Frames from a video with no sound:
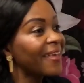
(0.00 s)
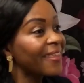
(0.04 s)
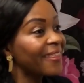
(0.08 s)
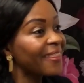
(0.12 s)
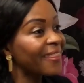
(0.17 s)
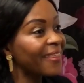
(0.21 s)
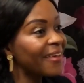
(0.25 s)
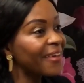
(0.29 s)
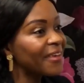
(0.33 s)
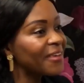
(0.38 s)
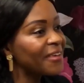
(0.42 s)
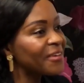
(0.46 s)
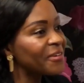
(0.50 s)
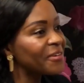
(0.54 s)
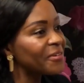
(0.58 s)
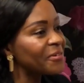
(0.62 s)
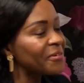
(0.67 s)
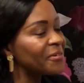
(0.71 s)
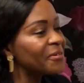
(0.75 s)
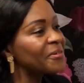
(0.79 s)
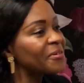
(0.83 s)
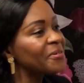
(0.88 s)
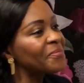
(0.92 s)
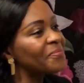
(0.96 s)
Thank
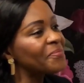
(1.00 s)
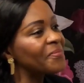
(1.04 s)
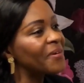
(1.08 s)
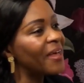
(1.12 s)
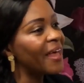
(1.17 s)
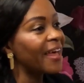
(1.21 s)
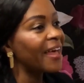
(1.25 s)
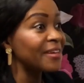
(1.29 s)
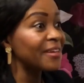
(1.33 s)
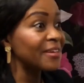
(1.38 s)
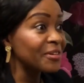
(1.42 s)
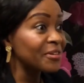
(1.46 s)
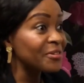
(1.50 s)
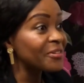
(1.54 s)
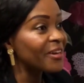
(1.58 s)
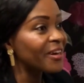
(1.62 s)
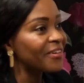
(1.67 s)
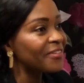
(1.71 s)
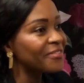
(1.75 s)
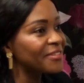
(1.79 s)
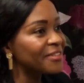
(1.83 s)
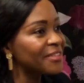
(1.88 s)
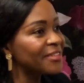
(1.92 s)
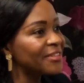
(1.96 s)
you. Good
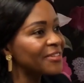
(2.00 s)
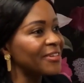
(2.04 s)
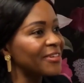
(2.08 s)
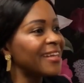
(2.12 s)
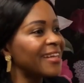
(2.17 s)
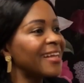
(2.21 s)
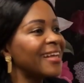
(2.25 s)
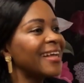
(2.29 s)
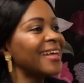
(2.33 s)
afternoon.